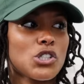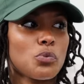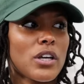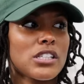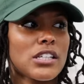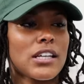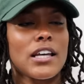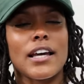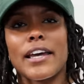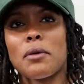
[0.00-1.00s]
situation, mm-hmm.
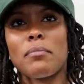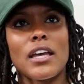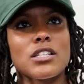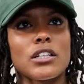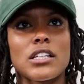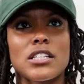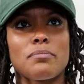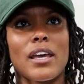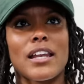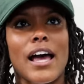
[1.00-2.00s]
it may turn to this, it
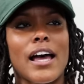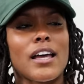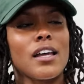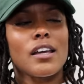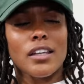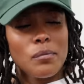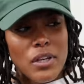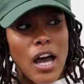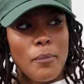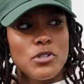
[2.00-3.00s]
may not. Give
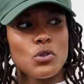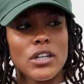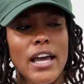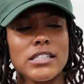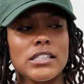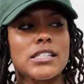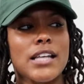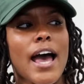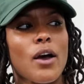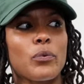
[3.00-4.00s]
me the opportunity to actually
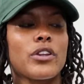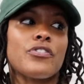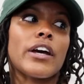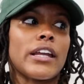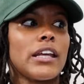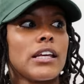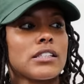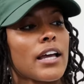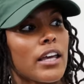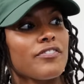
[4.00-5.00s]
decide what the fuck it
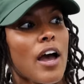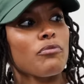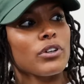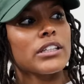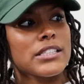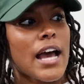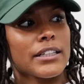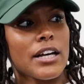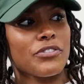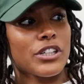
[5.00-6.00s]
is, like, if I'm really
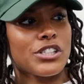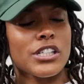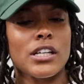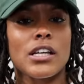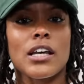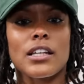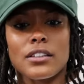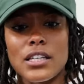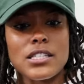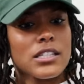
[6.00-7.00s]
signing up for this shit.
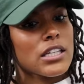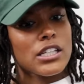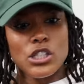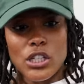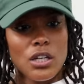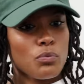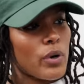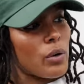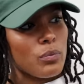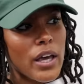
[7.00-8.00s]
This sneaky shit,
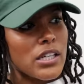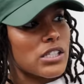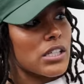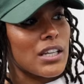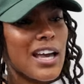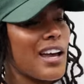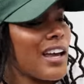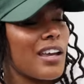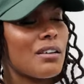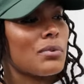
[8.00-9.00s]
one-way shit,
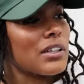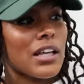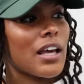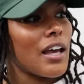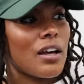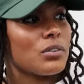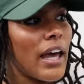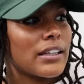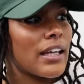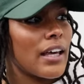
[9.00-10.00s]
I ain't with that. I don't
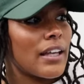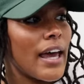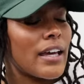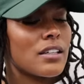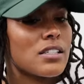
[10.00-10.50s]
like that. Like, okay.